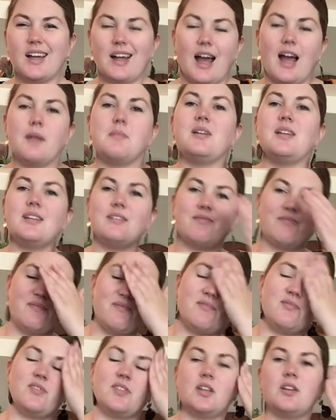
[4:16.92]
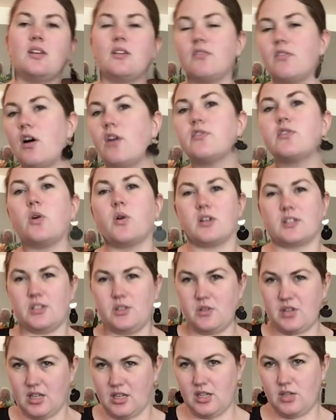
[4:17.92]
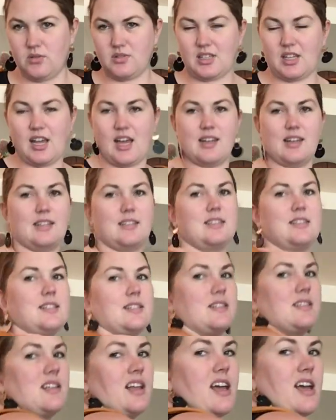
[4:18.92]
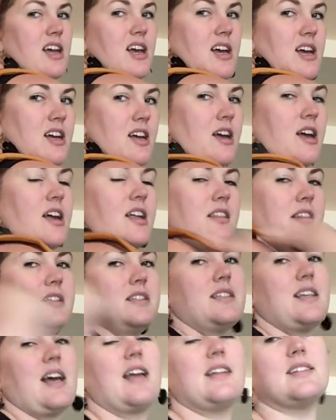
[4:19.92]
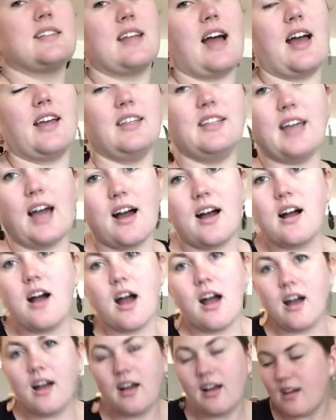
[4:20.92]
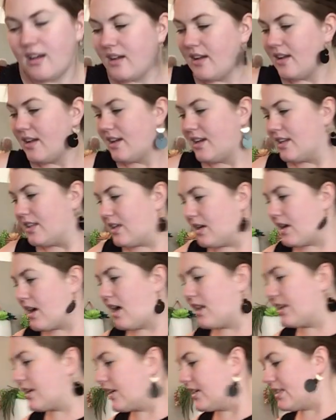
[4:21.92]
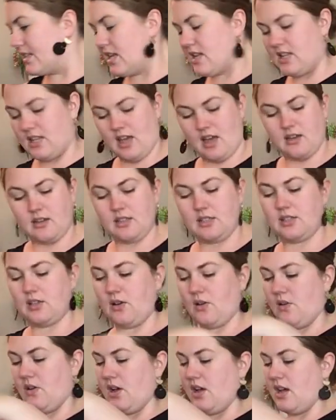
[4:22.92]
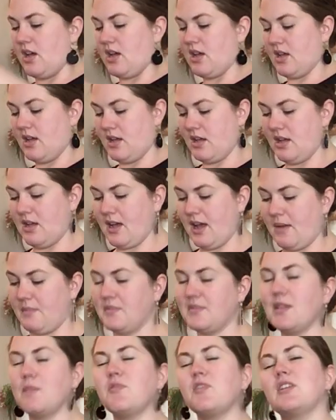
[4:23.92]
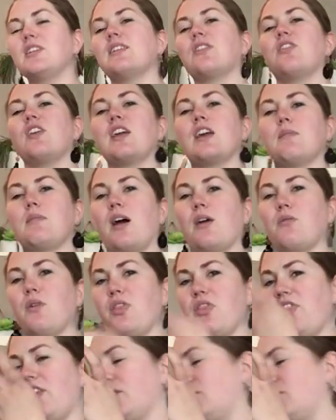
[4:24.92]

I mean, of course you can use it. And it's just like, the design's not young. The color isn't young. So uh, something to think about with the